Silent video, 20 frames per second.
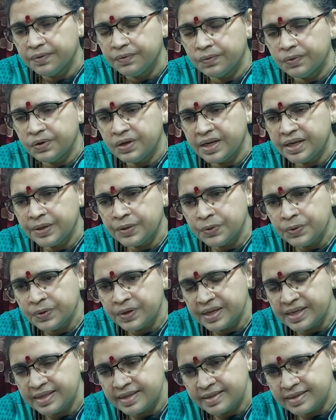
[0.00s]
only 2
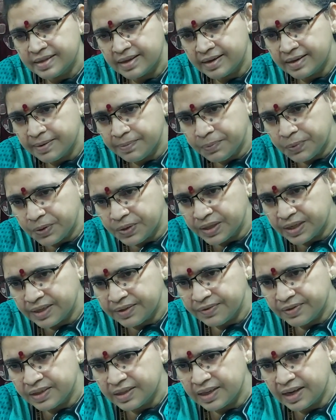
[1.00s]
cases are reported
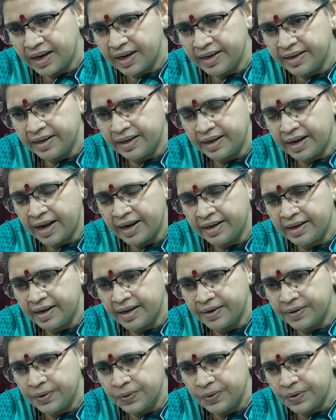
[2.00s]
with
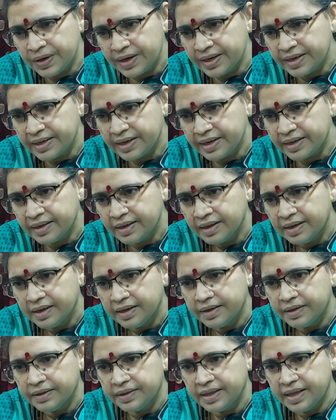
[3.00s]
Iglar U100.
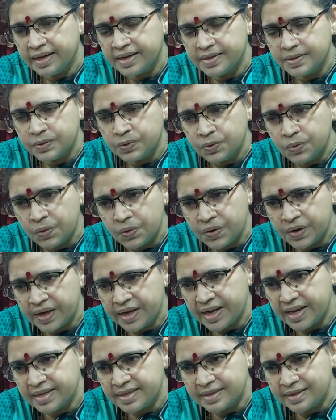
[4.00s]
There is no
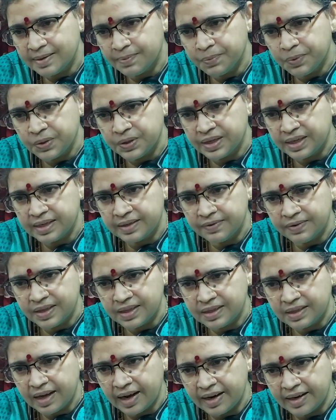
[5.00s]
case reported with
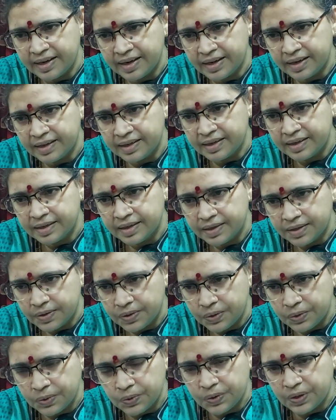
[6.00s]
Idec
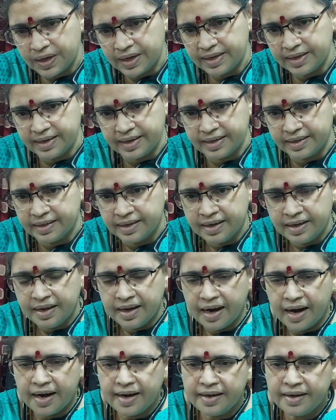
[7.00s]
U100.
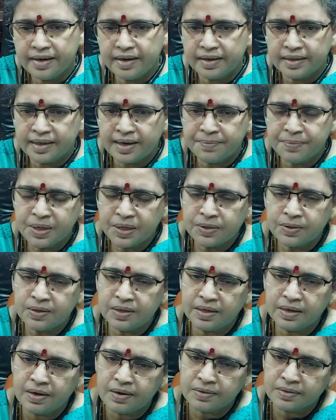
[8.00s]
And coming to the
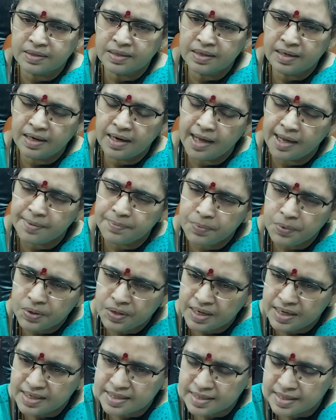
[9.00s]
nocturnal
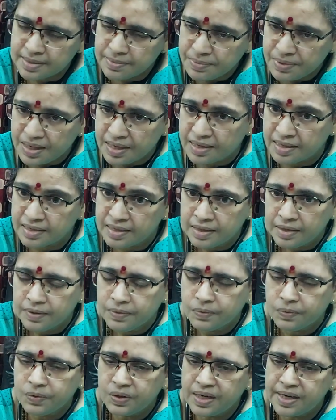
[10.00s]
hypoglycemia,
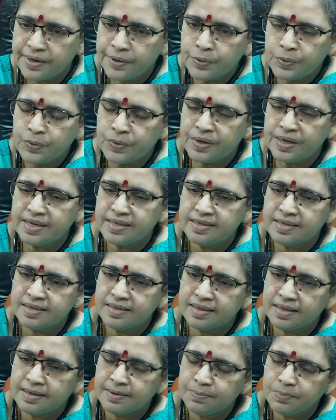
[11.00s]
only 2 cases
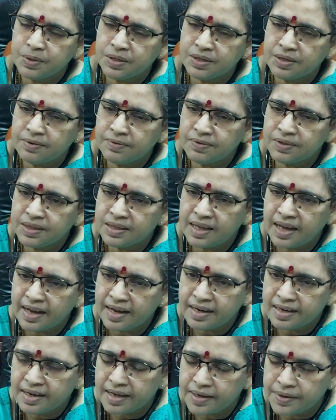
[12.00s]
are reported with
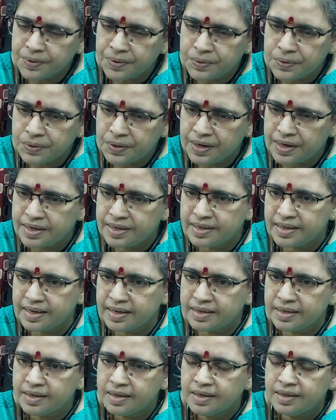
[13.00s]
Iglar
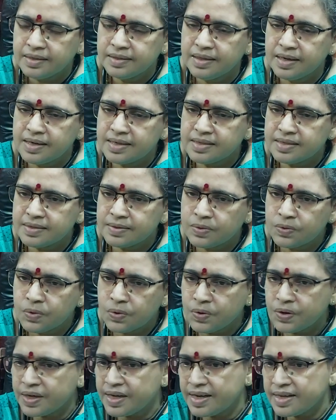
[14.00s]
U100. There is
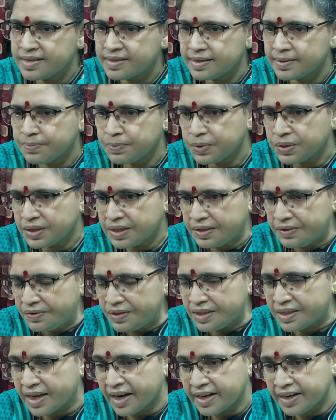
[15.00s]
no case reported
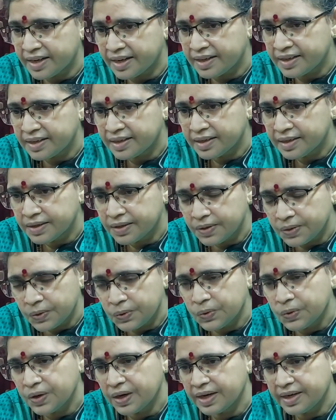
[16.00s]
with Idec
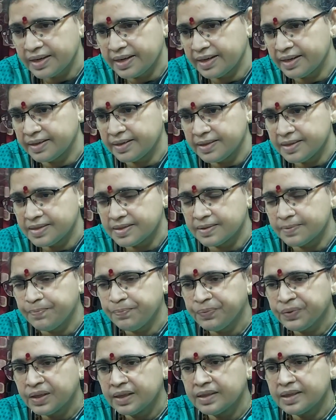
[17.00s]
U100.
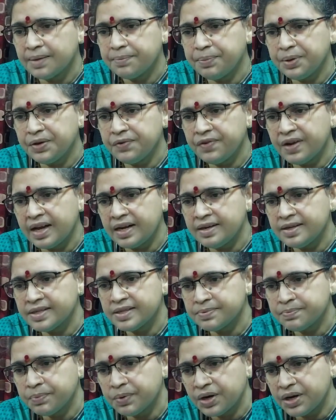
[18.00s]
The p-value
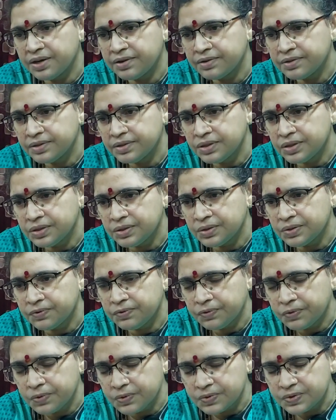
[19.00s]
is
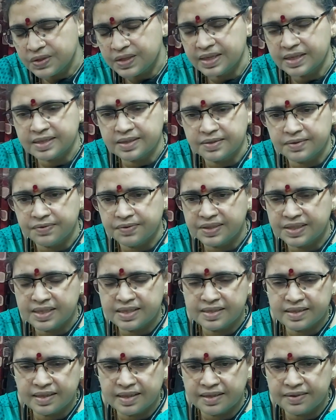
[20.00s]
0.046, which
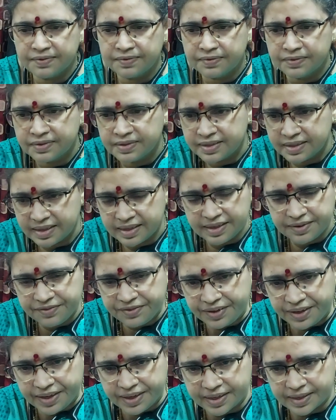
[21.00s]
is
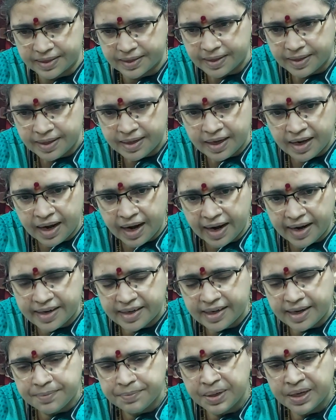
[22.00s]
significant. And
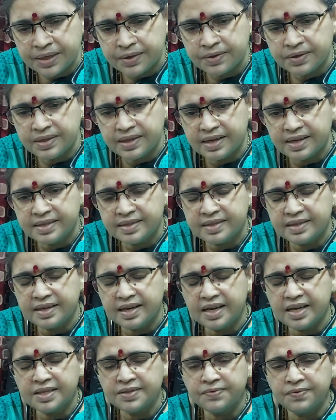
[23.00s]
coming to the
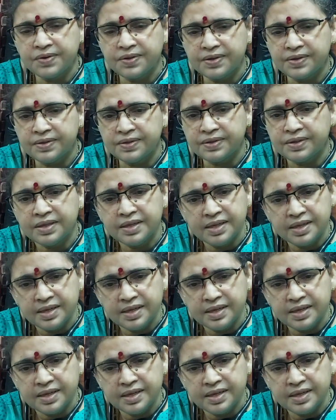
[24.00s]
stage for